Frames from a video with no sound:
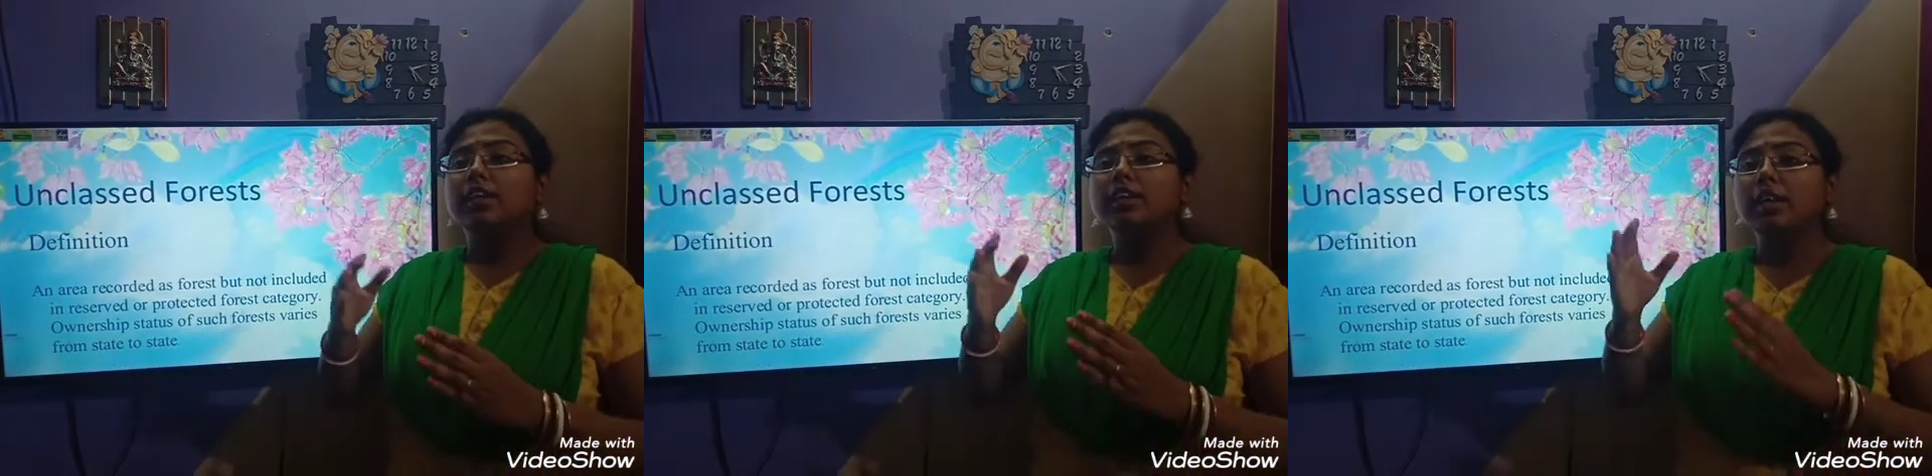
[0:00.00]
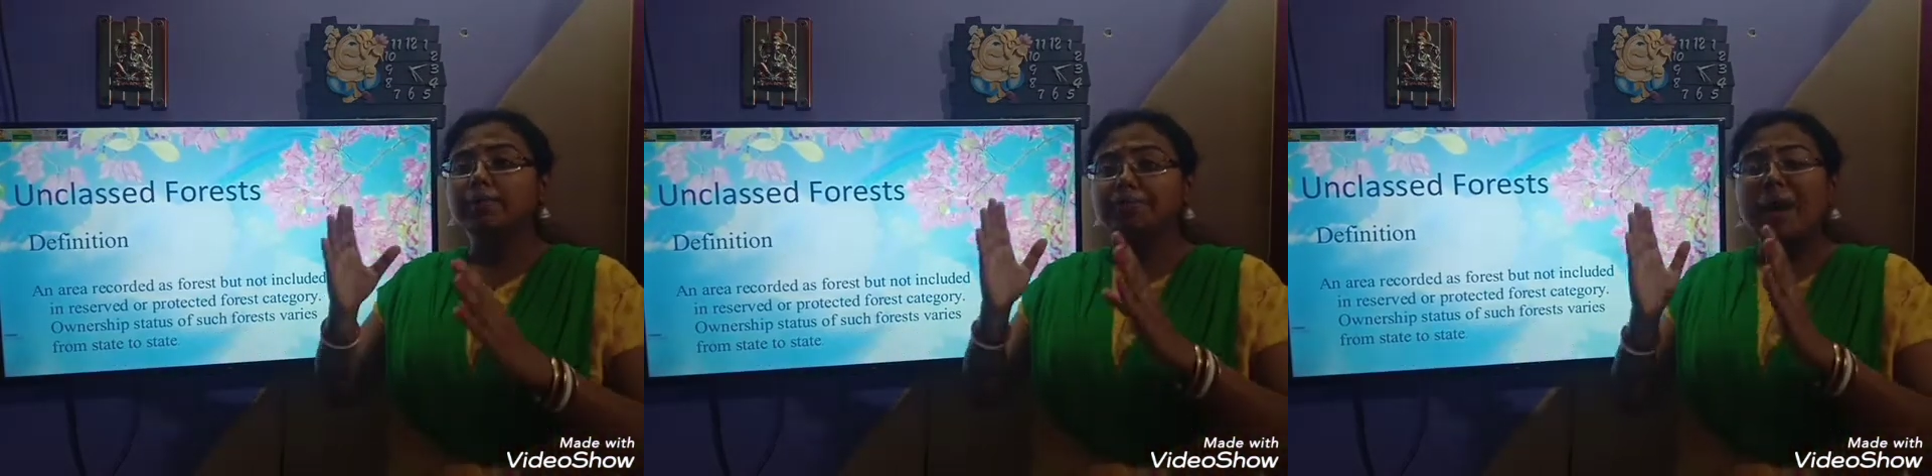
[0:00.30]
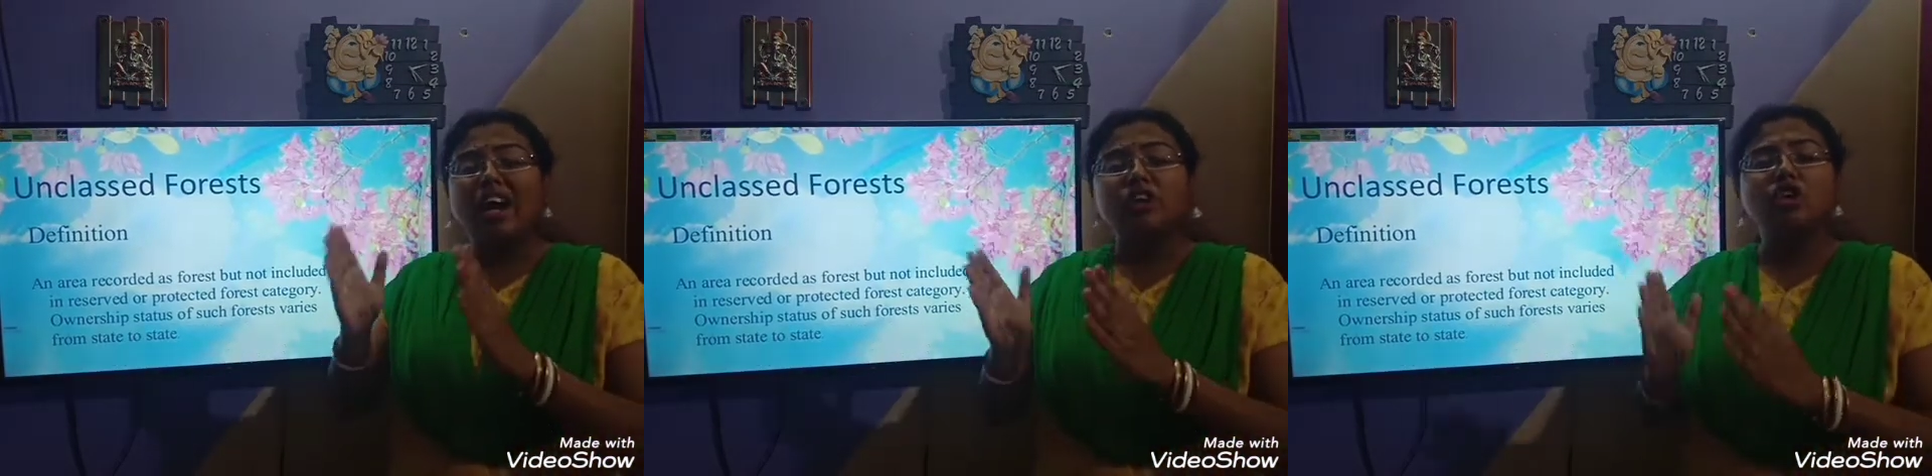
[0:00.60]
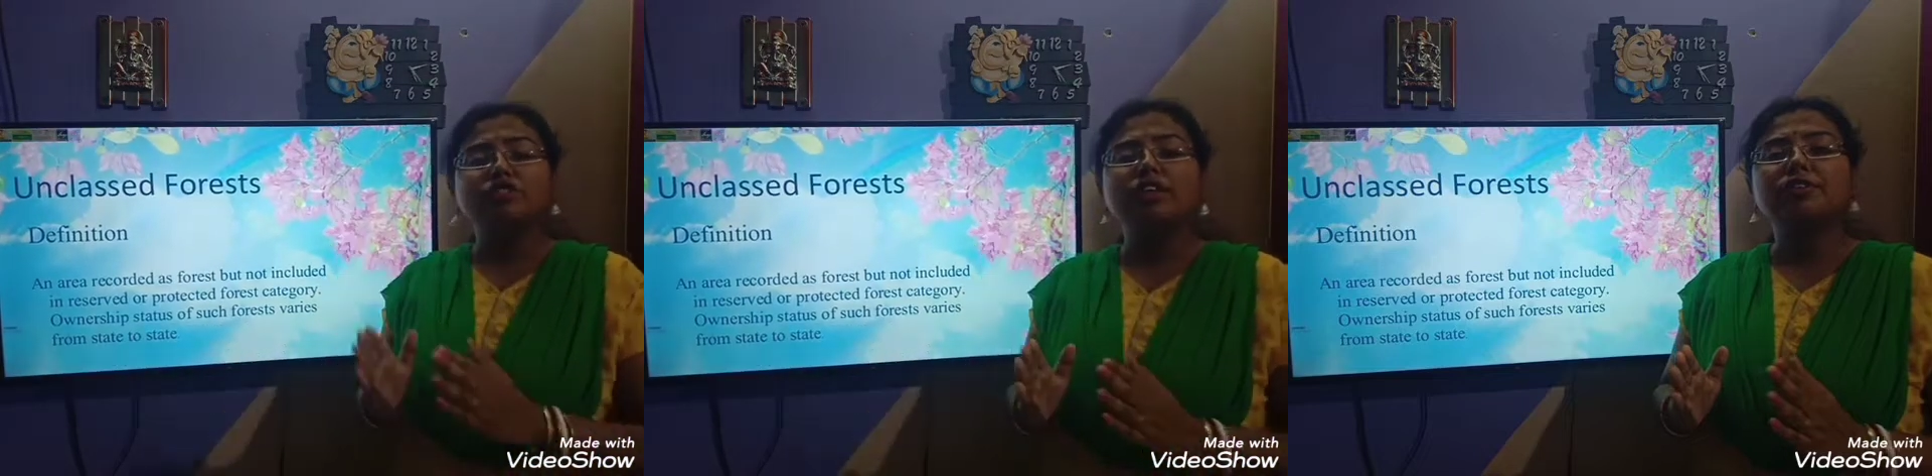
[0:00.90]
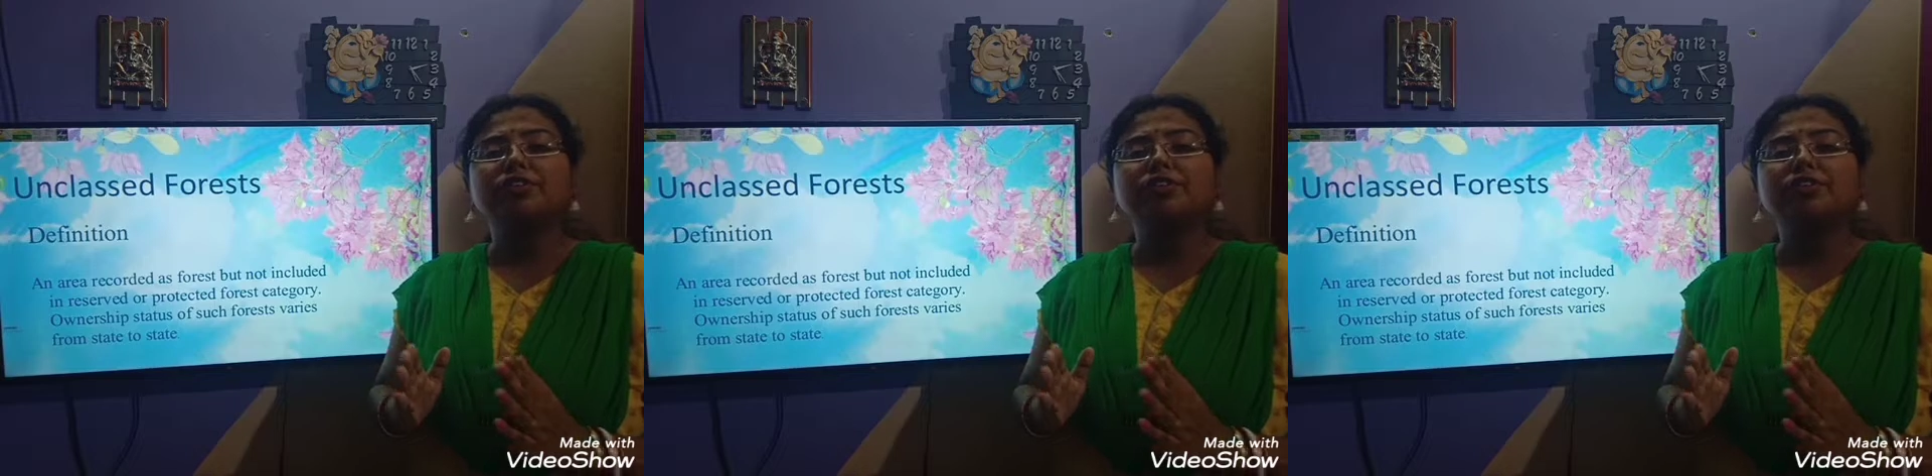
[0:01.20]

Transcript: The part of the